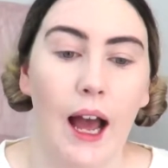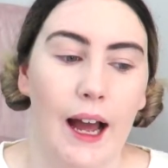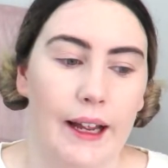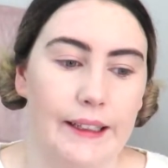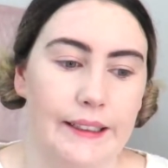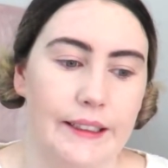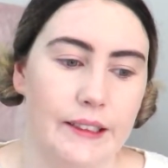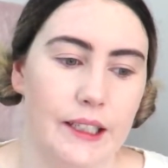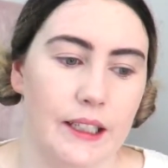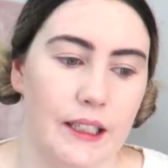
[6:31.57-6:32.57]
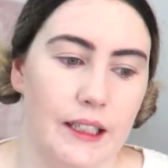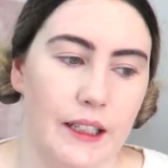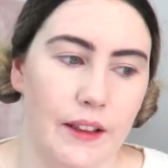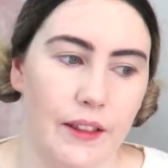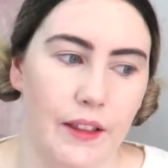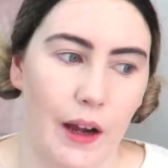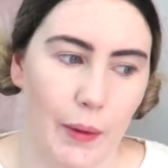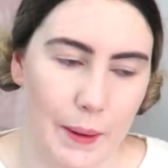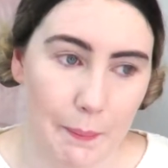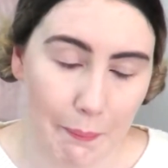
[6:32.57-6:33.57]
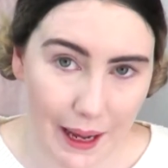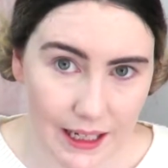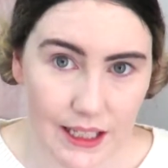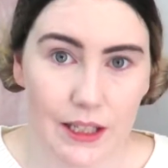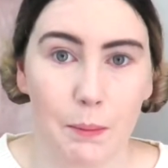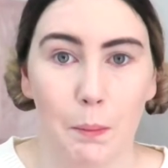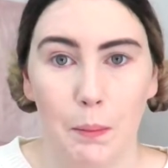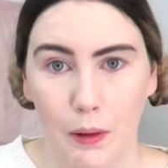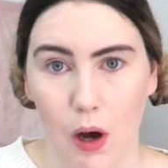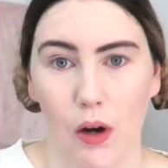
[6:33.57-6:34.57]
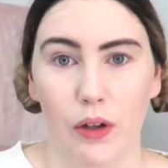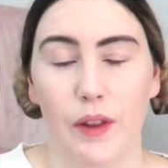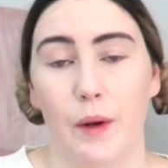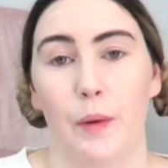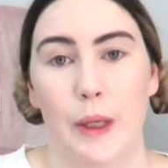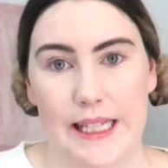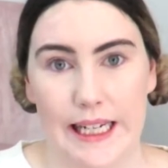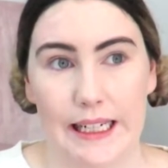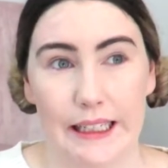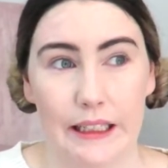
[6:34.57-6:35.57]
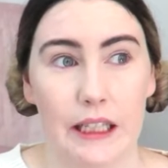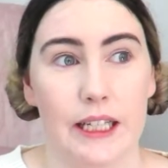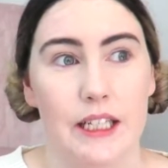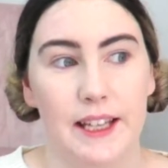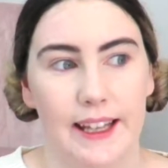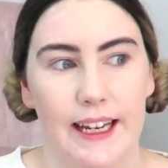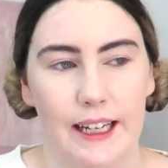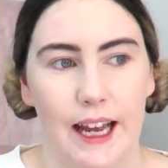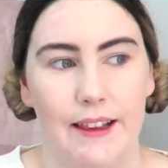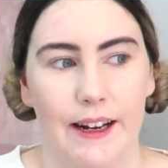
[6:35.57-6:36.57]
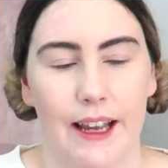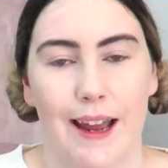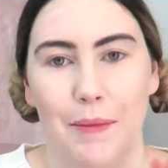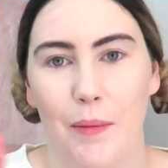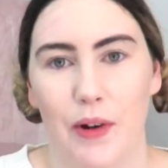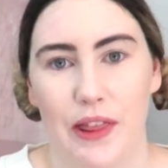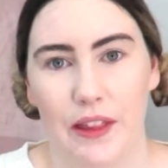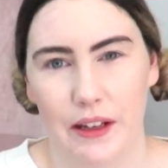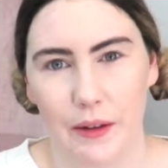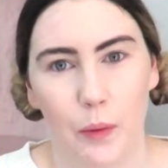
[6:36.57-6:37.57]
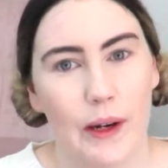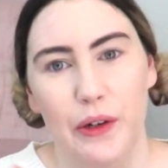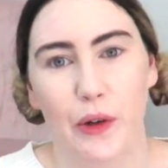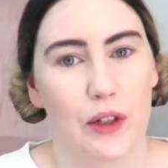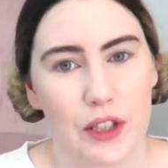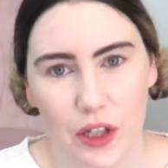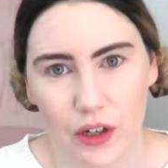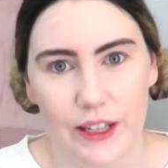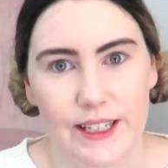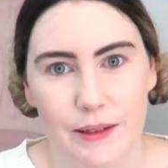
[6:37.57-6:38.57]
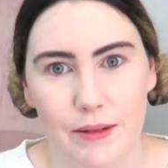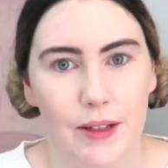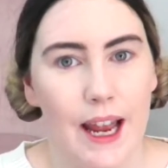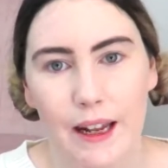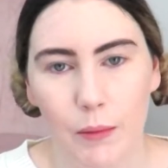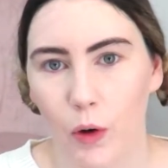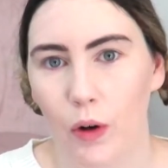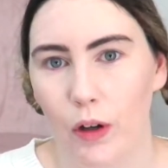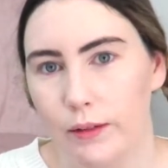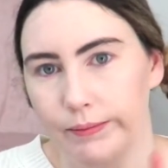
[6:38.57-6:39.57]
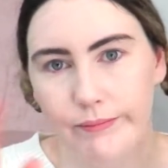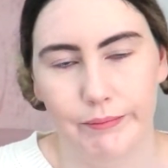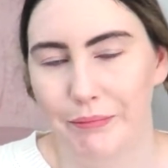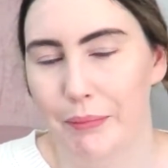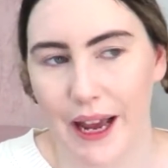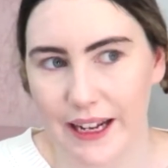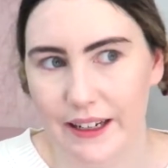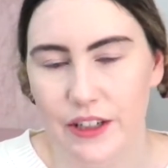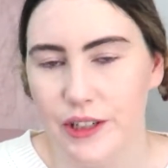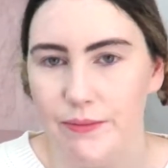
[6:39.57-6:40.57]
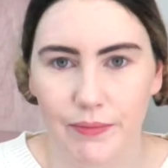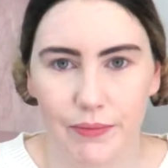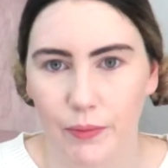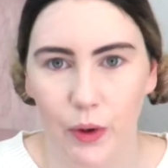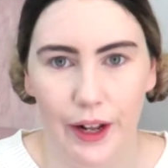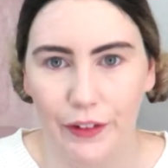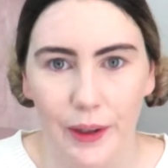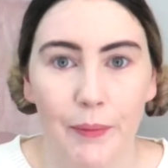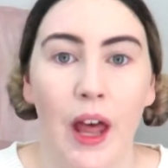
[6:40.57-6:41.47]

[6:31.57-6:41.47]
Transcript: And I went back to the blog that it was in, clicked the link, and then it came up with the "we do not stock this anymore" page, whatever.